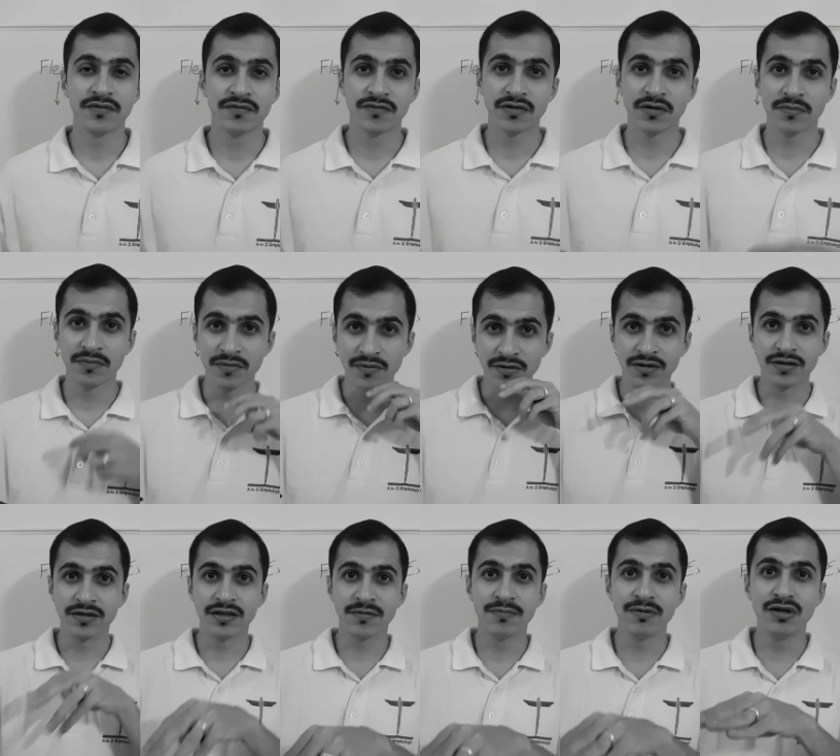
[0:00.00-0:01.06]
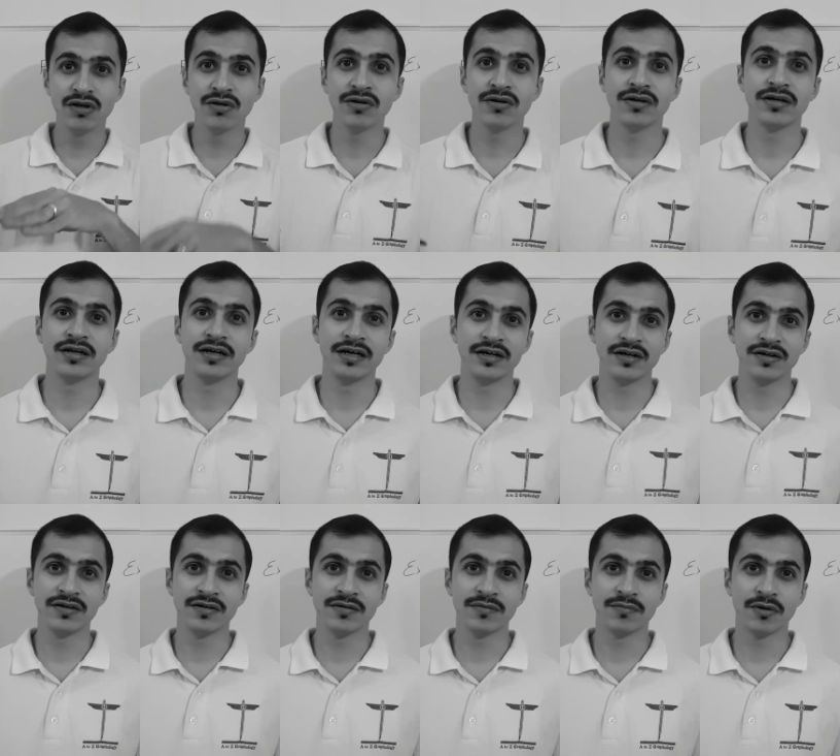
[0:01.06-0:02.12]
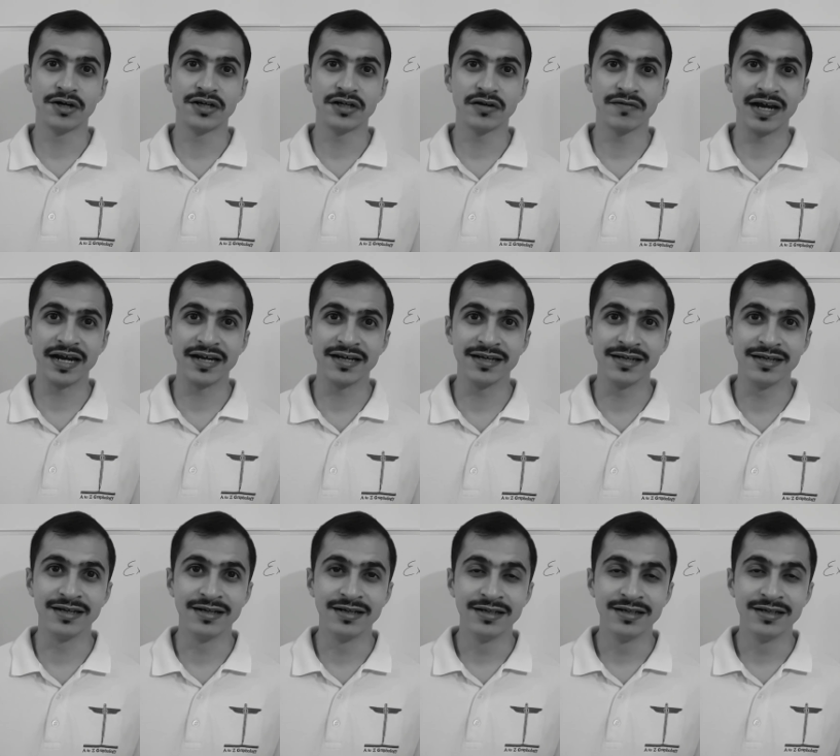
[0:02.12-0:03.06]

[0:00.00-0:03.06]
from the below point of angle.